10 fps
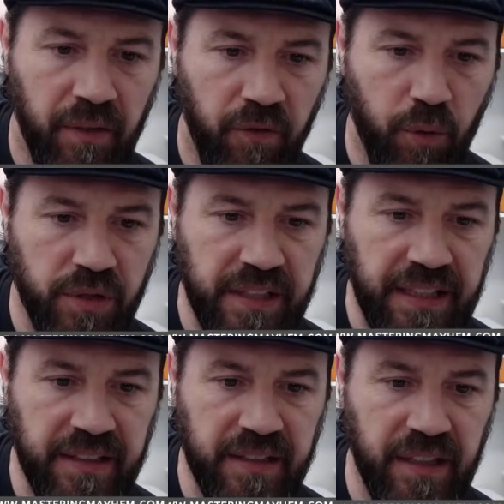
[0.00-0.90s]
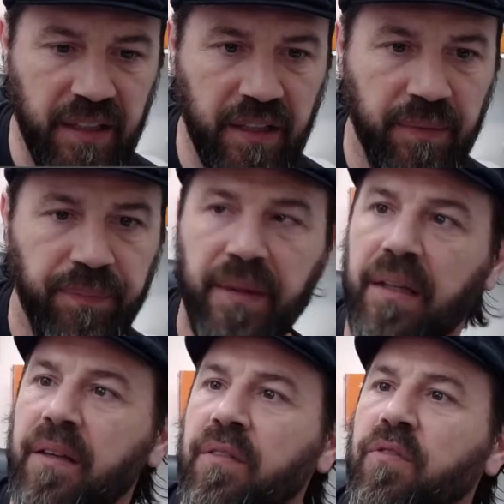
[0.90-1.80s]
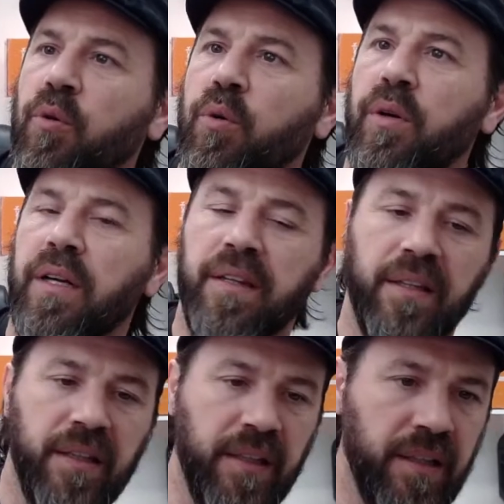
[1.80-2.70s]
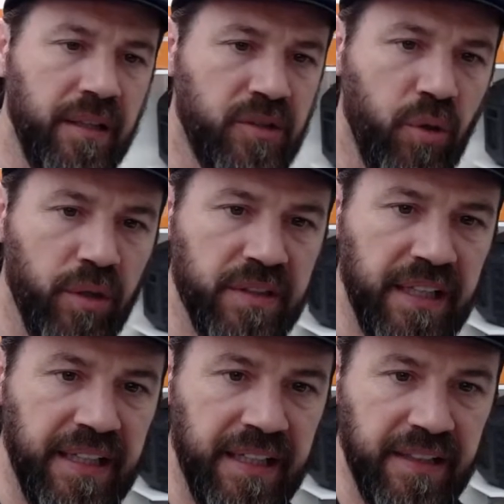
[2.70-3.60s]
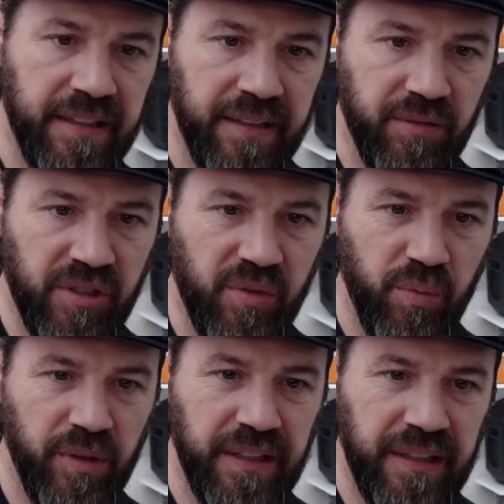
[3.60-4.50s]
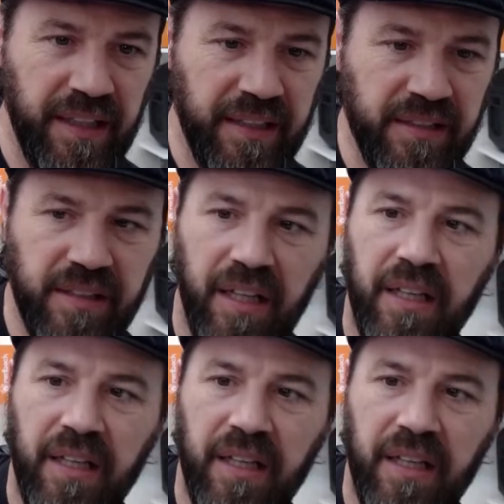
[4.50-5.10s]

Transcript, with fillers: four settings there for the torque setting and then just really nice